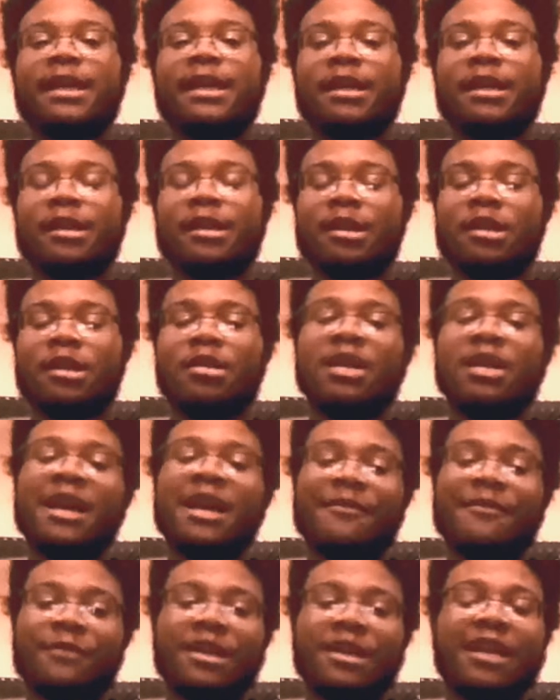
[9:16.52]
Or
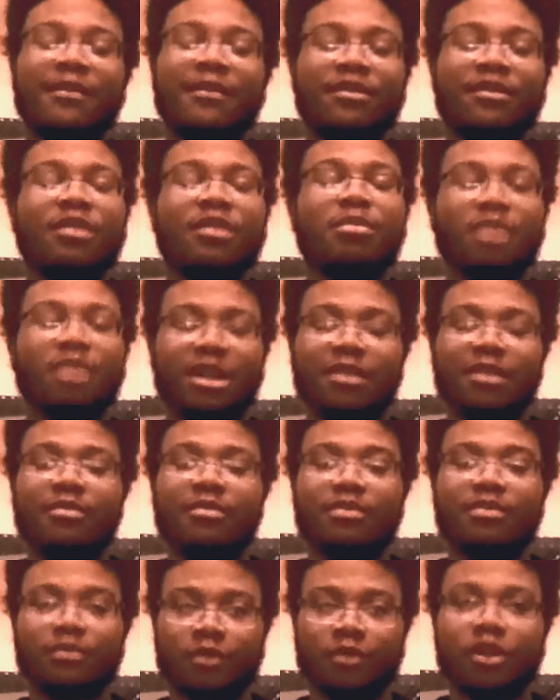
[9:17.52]
not forever, but
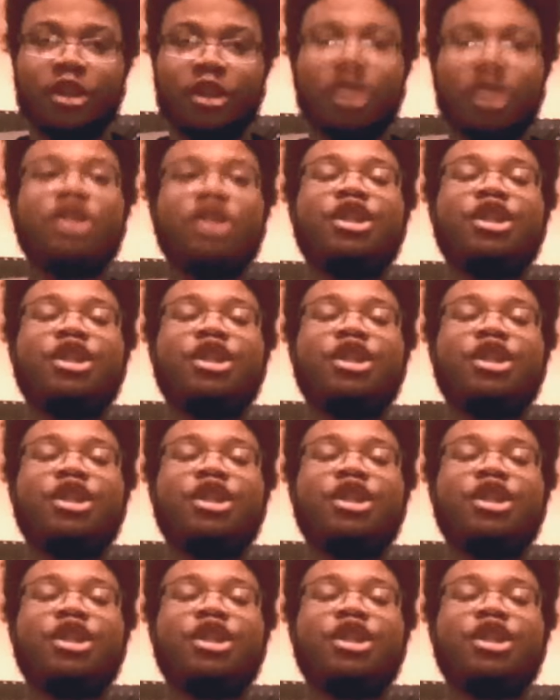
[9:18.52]
for a good